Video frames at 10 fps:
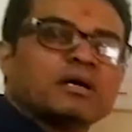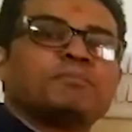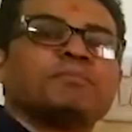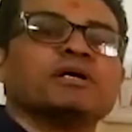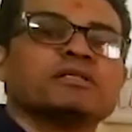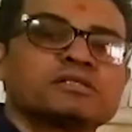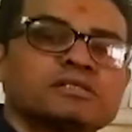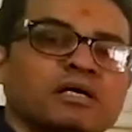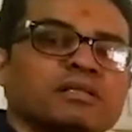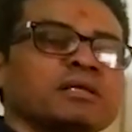a
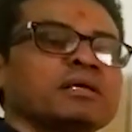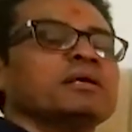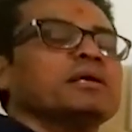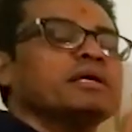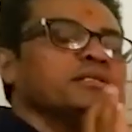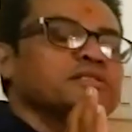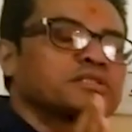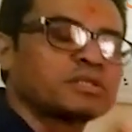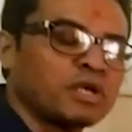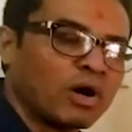person
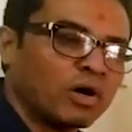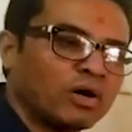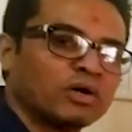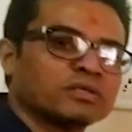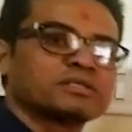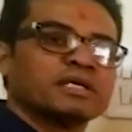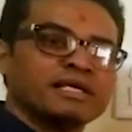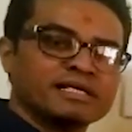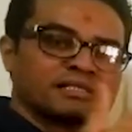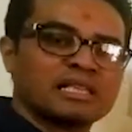insures
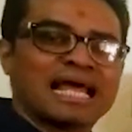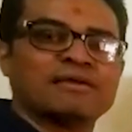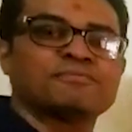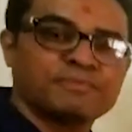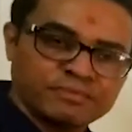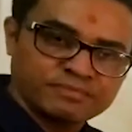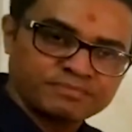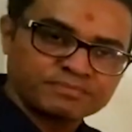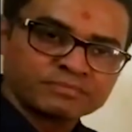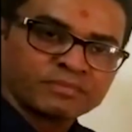his life.
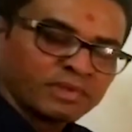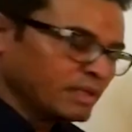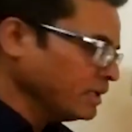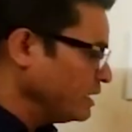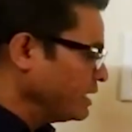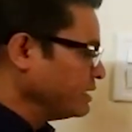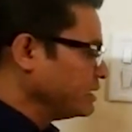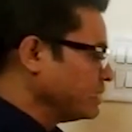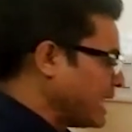In